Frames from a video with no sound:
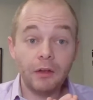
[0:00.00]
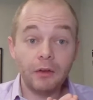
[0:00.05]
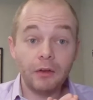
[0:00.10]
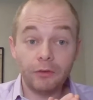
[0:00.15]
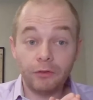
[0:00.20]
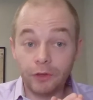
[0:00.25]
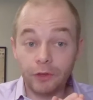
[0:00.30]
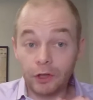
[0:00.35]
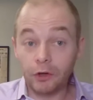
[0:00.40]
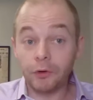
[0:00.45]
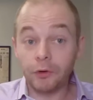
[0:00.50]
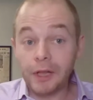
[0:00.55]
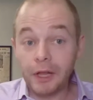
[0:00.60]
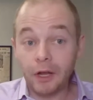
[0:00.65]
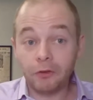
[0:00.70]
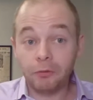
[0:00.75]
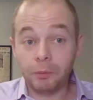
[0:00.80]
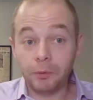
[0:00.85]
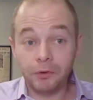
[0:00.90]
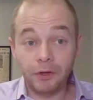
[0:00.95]
security
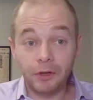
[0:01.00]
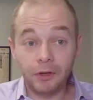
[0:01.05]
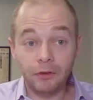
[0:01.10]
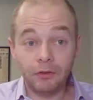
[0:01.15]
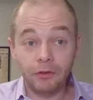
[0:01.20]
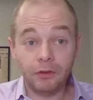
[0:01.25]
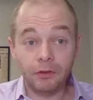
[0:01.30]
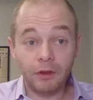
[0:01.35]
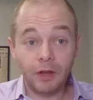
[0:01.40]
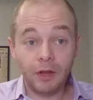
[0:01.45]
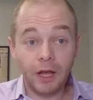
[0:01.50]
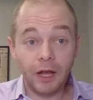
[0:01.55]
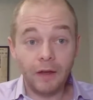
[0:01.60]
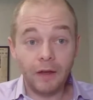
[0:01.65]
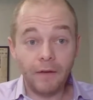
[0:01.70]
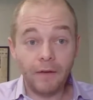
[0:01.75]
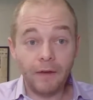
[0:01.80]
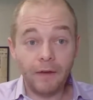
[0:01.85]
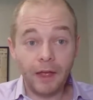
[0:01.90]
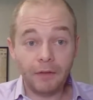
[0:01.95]
expertise
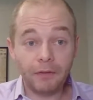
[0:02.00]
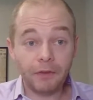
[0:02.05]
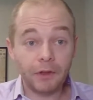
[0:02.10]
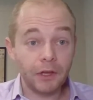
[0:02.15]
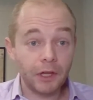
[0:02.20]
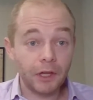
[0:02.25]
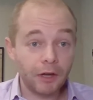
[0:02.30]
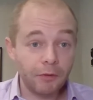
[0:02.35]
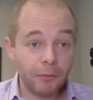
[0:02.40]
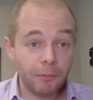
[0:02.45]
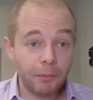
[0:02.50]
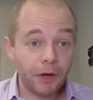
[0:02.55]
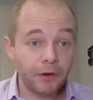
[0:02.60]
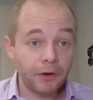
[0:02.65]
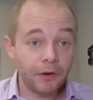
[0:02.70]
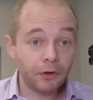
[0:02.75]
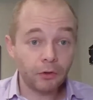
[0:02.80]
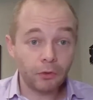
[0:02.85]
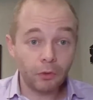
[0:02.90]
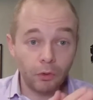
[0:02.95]
at the click of a
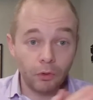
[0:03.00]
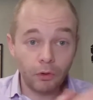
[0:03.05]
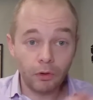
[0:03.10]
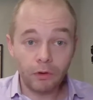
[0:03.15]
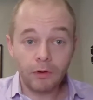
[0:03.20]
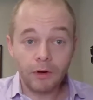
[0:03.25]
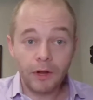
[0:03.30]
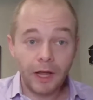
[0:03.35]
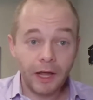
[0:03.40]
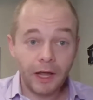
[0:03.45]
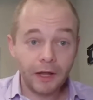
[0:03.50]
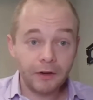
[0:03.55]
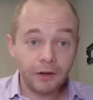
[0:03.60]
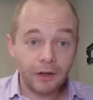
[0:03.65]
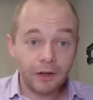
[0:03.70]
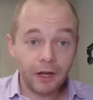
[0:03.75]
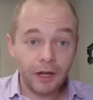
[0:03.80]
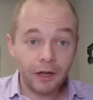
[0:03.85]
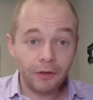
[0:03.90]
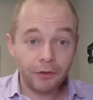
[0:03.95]
button or at
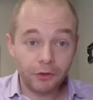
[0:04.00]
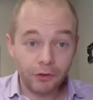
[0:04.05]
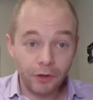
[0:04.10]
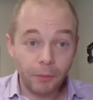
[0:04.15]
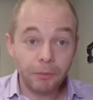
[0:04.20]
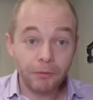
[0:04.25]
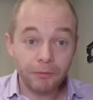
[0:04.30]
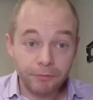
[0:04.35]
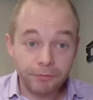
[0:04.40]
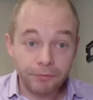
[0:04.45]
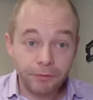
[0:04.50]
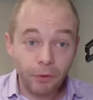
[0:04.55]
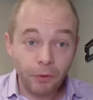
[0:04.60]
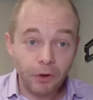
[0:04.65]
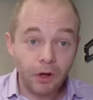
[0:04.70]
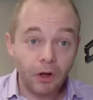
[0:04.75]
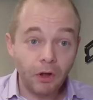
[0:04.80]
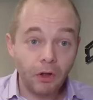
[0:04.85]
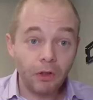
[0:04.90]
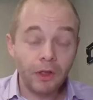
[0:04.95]
the drop of a phone
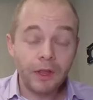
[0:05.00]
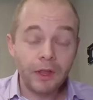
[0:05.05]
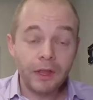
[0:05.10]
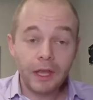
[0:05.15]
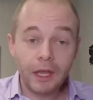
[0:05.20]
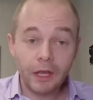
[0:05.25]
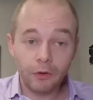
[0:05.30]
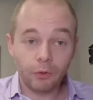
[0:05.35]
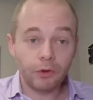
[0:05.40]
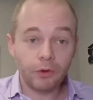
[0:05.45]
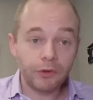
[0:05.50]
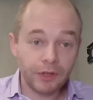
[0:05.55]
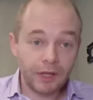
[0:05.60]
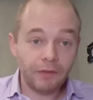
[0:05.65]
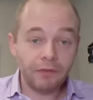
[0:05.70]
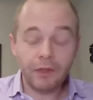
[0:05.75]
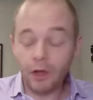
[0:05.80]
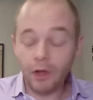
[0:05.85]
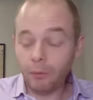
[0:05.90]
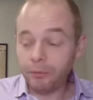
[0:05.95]
call in order to
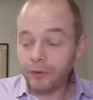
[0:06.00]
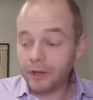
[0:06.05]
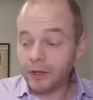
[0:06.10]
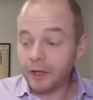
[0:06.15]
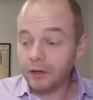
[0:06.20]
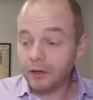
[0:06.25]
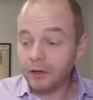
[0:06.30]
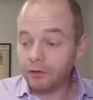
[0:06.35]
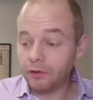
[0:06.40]
get the help they need.